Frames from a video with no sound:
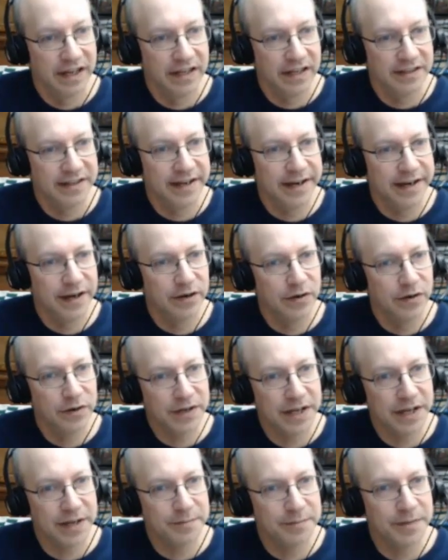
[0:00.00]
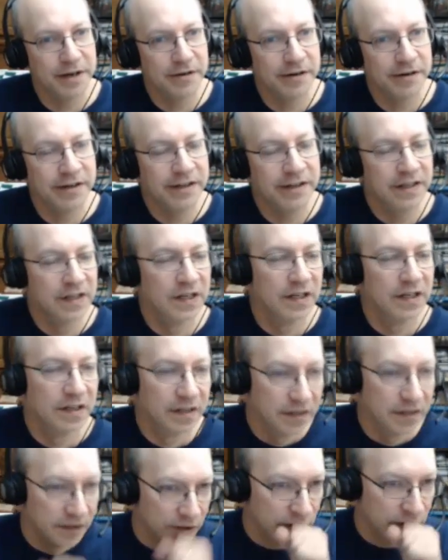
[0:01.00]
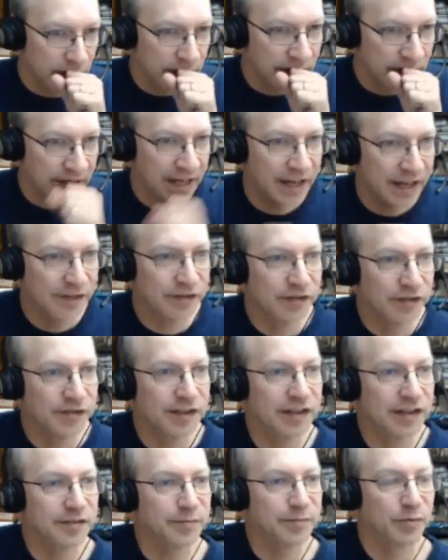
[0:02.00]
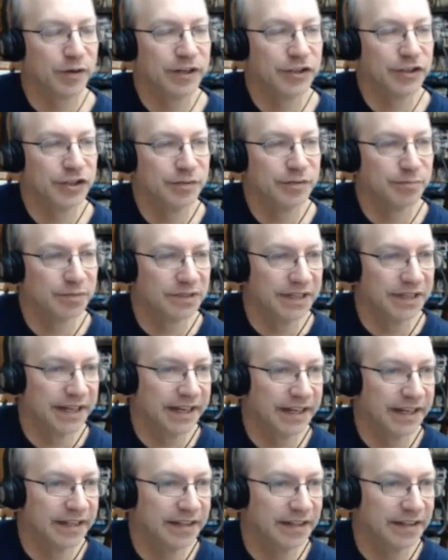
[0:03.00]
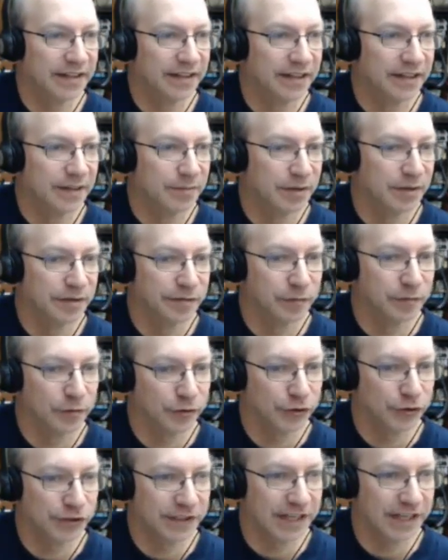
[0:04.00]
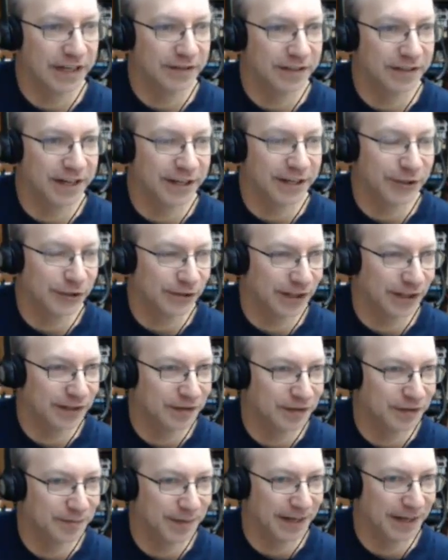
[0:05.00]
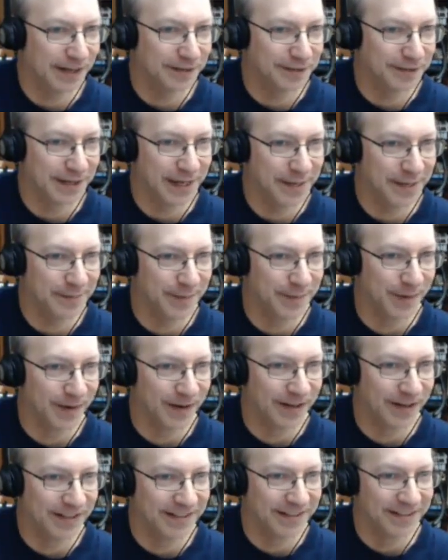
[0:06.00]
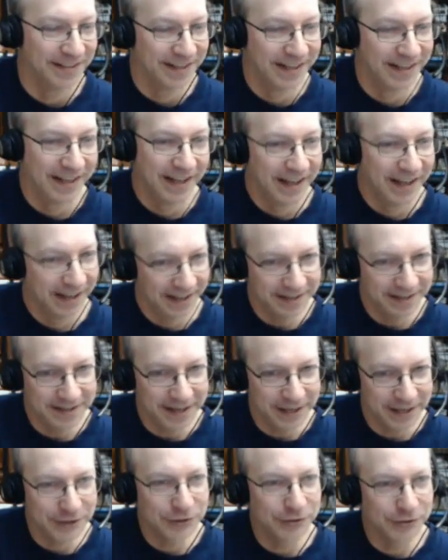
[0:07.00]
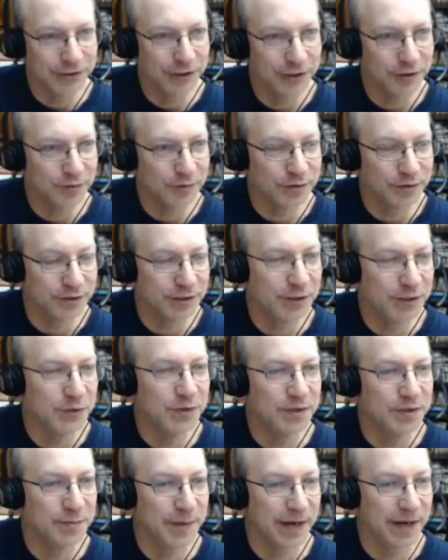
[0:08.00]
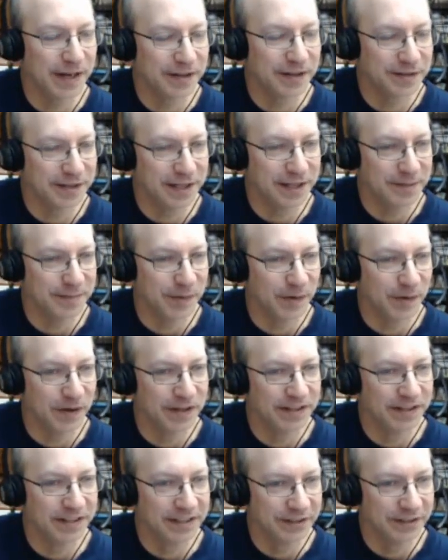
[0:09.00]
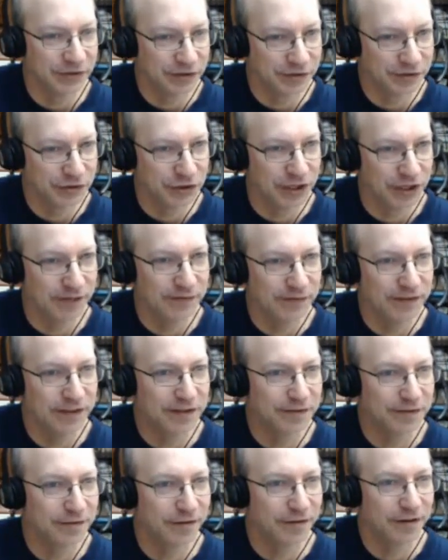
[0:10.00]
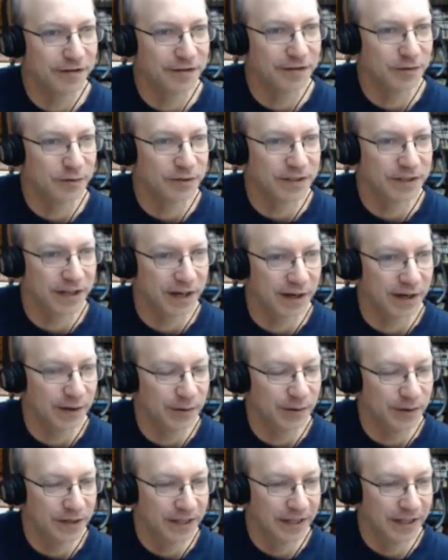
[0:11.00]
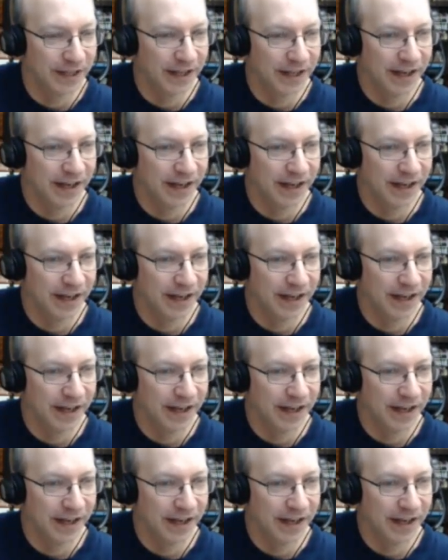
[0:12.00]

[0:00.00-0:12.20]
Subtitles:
And now, okay, Mary has his desperation play. But unfortunately, now Nigel has his passed A pawn. And Nigel knows what to do with the passed A pawn. He just shoved it as far as it would go.